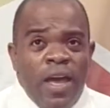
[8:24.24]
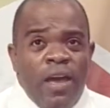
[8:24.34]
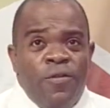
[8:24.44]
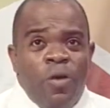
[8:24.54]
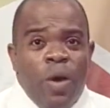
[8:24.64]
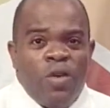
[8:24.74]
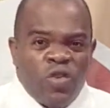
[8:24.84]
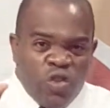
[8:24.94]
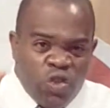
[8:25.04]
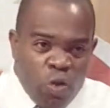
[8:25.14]
If you want to
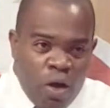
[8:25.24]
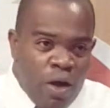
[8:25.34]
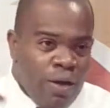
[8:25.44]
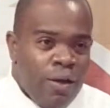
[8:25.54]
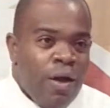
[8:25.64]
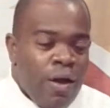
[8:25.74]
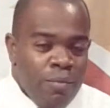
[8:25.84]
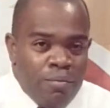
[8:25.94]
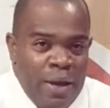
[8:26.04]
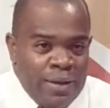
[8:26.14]
so-called call
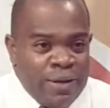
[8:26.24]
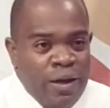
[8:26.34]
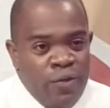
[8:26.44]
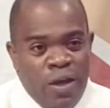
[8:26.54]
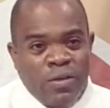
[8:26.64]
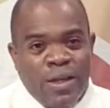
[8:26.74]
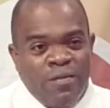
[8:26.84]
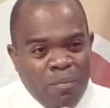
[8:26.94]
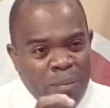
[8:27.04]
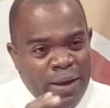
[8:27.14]
myself or yourself
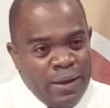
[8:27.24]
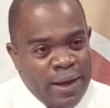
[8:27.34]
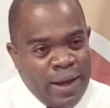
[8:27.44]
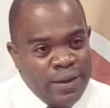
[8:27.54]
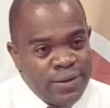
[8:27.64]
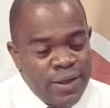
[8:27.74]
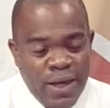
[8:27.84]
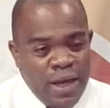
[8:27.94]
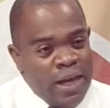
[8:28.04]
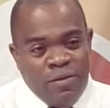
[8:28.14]
middle class,
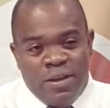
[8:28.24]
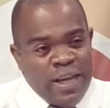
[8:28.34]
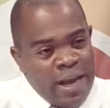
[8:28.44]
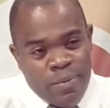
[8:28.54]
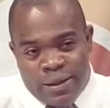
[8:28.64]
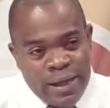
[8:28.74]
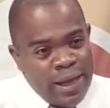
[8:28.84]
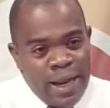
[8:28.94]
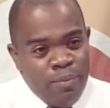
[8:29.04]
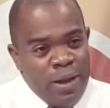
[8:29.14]
and every time you tear
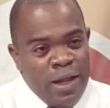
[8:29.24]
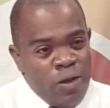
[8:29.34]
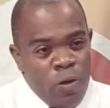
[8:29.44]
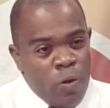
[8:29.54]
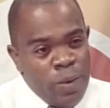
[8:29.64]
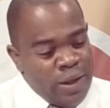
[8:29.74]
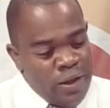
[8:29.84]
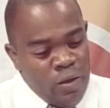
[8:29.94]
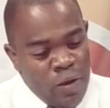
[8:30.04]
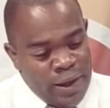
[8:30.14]
that bill and you open it and
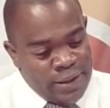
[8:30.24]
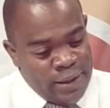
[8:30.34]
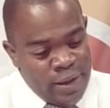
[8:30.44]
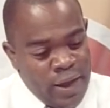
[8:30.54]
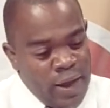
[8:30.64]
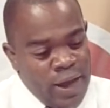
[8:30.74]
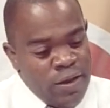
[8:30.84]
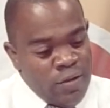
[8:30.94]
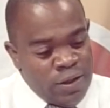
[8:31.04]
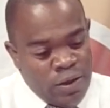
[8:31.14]
you look at it, and
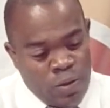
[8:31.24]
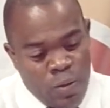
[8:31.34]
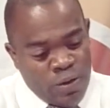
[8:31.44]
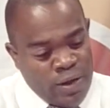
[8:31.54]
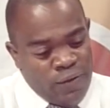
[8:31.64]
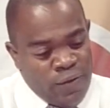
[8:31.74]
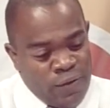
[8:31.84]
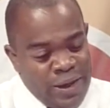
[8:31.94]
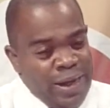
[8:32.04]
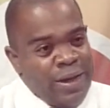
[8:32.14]
you see
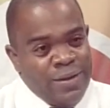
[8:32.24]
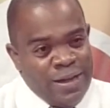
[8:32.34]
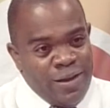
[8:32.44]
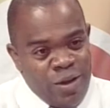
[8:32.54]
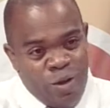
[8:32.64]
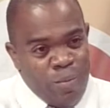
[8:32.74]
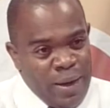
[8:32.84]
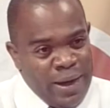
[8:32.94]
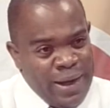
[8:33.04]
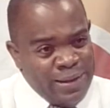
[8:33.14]
250 guilders that your
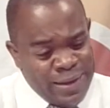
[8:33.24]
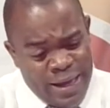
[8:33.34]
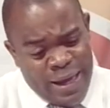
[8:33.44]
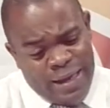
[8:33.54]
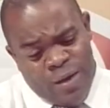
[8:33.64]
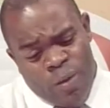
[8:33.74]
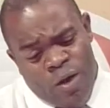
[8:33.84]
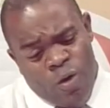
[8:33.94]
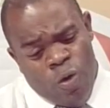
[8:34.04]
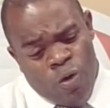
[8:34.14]
bill is, and then when
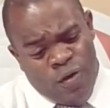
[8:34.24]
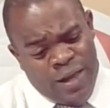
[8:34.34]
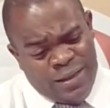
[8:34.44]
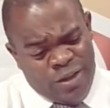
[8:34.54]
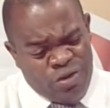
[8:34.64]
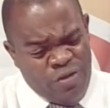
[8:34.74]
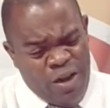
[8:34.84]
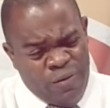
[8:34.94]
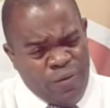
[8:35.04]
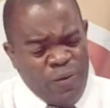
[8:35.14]
you go over, you see 3
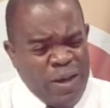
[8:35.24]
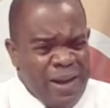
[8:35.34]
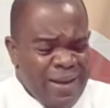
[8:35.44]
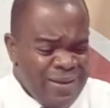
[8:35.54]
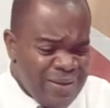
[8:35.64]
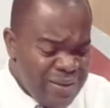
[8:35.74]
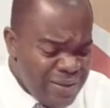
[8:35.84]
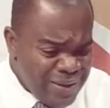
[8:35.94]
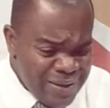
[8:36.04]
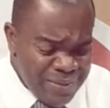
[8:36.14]
and 4, you're like,
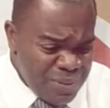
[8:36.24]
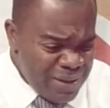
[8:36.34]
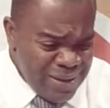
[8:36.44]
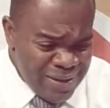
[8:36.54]
but